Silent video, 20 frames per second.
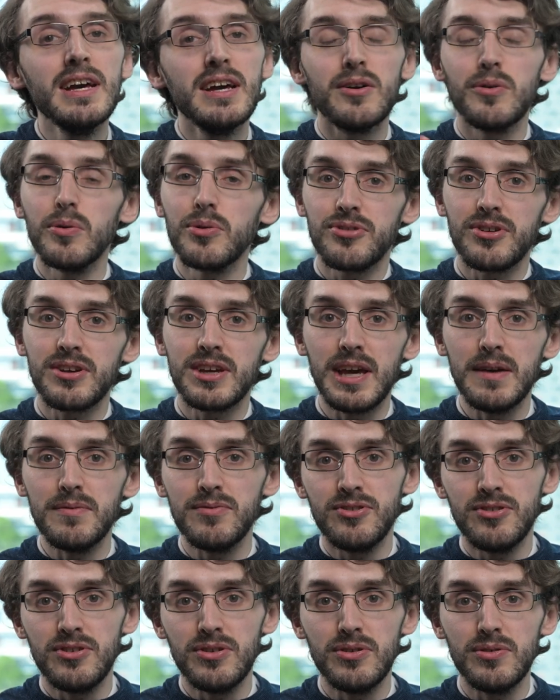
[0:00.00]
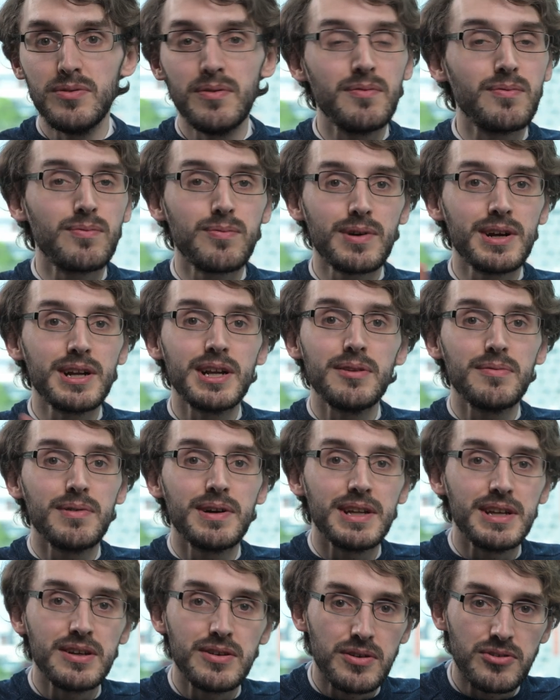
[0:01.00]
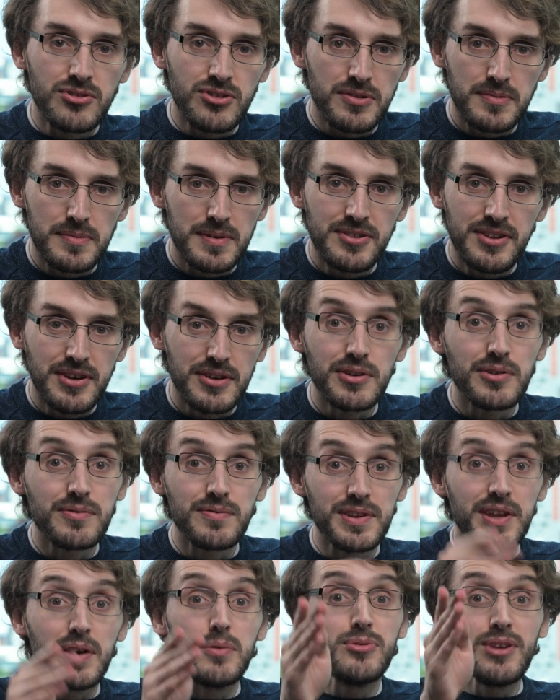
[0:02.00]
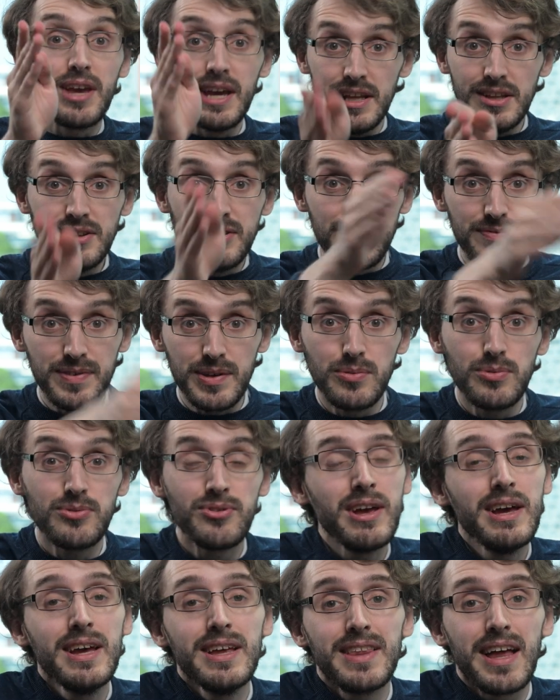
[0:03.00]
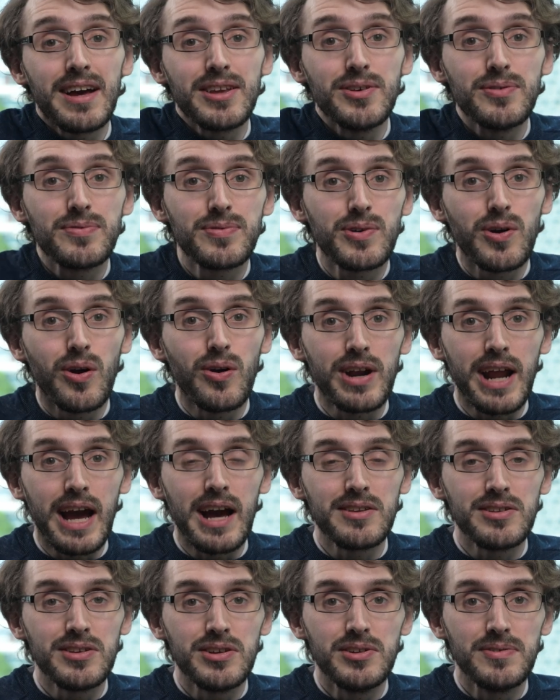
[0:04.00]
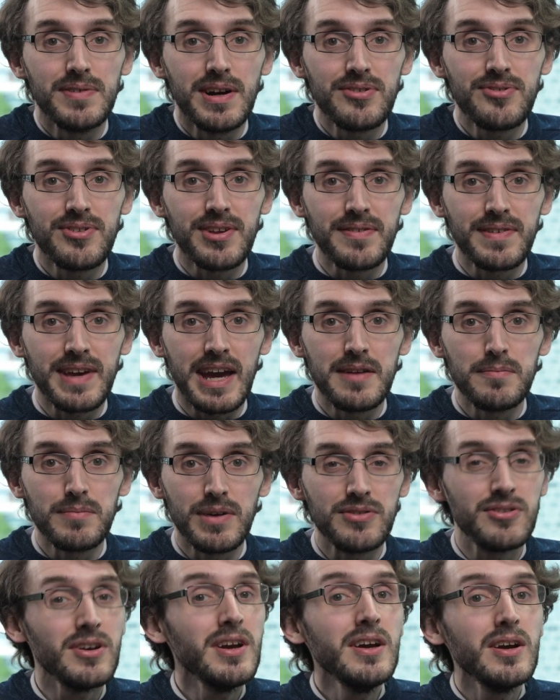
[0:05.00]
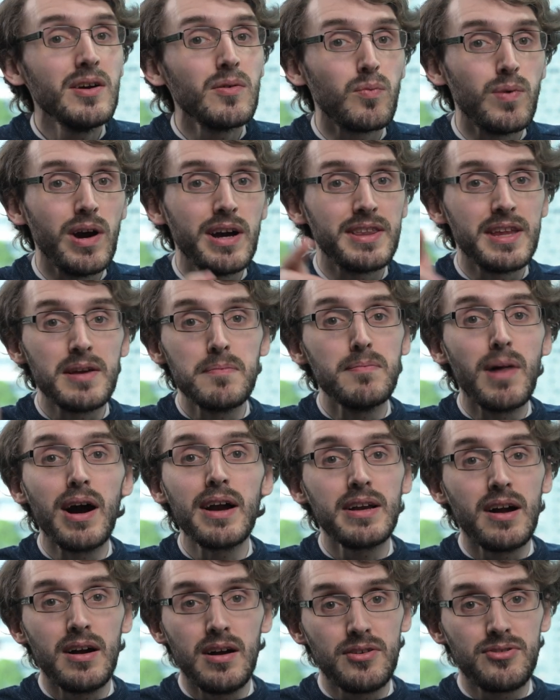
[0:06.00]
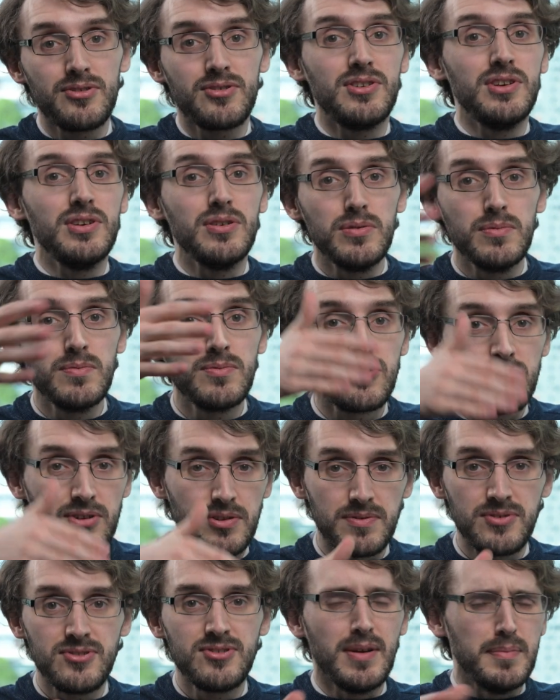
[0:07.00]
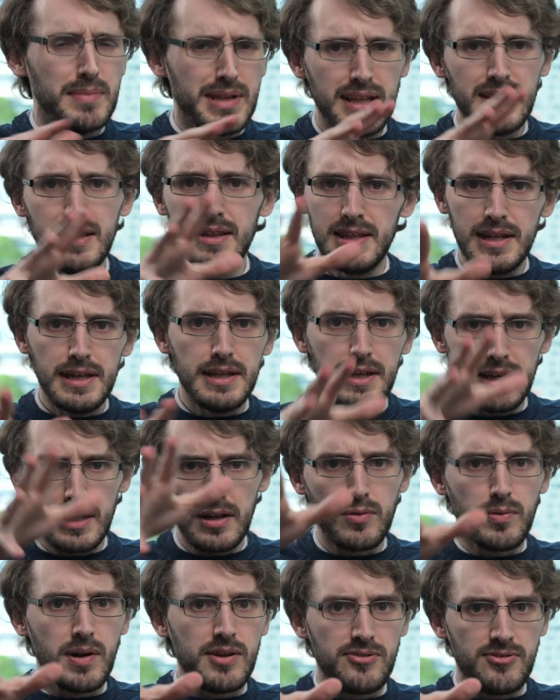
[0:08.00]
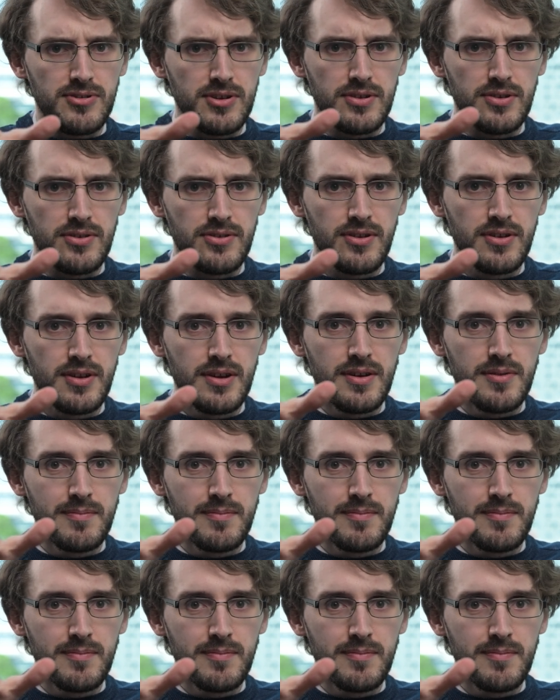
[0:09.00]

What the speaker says: it also gives you really, really good sort of material for those interviews that you've got at the University of Cambridge, where they might ask you sort of similar leading questions.